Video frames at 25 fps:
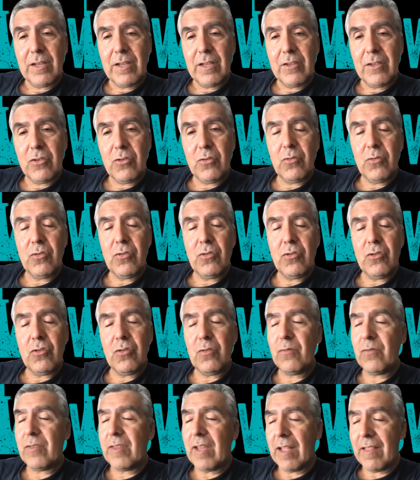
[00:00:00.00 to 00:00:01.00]
you
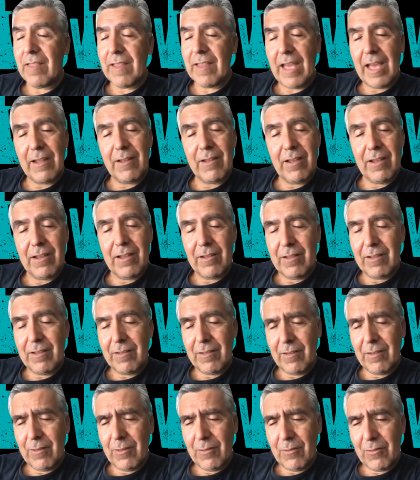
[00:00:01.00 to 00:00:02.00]
you've done that
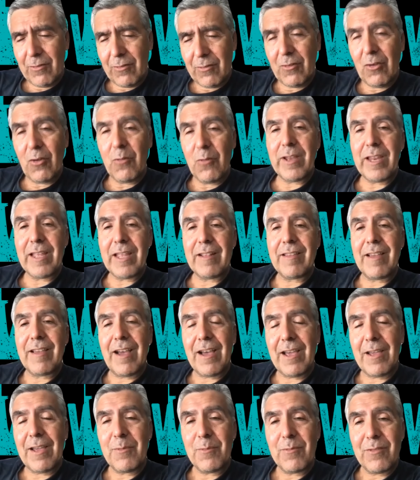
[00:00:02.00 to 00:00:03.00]
so many
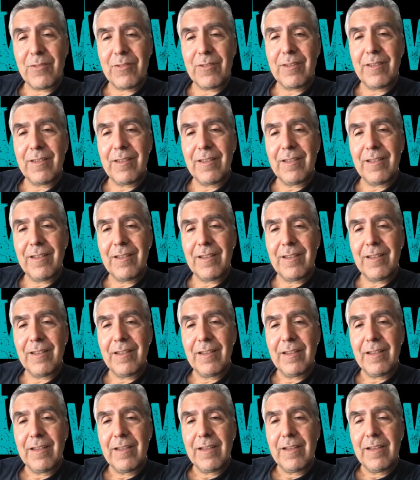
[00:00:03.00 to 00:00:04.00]
times,
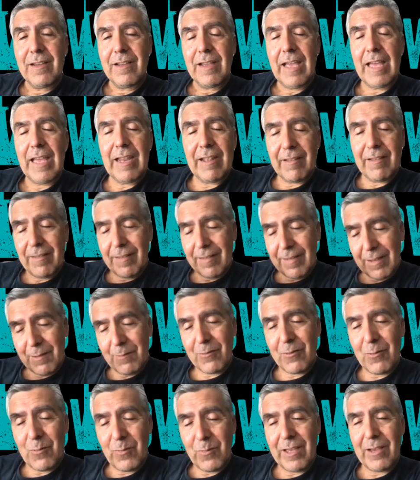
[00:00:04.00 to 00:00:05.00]
and it
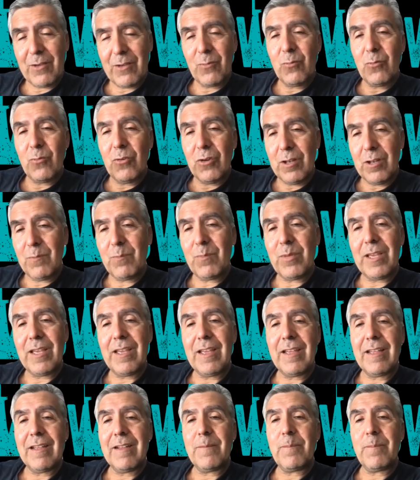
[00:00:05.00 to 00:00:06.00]
seems to me it would be